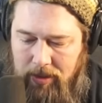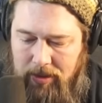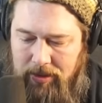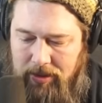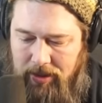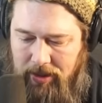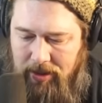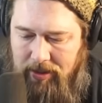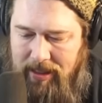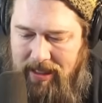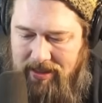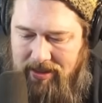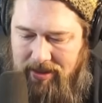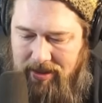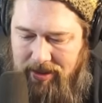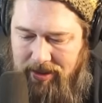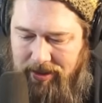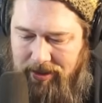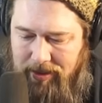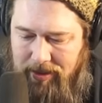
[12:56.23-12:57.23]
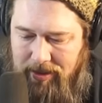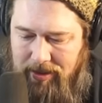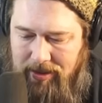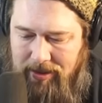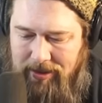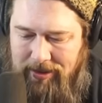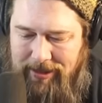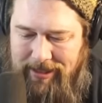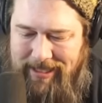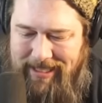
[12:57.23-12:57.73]
that's 2.
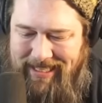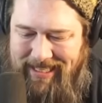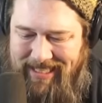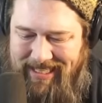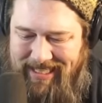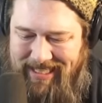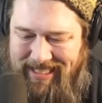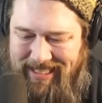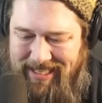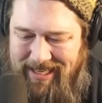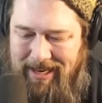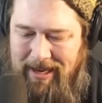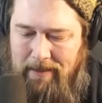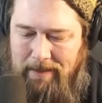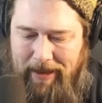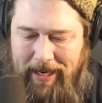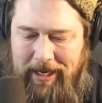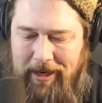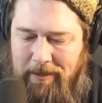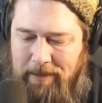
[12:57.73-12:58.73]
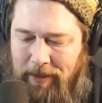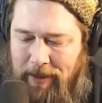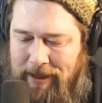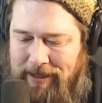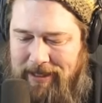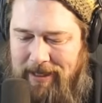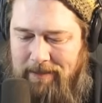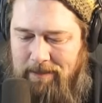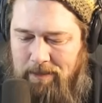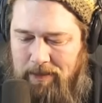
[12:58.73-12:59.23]
Pick your
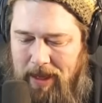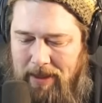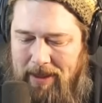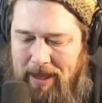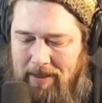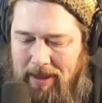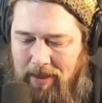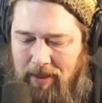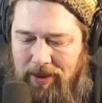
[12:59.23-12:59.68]
poison. That might be worth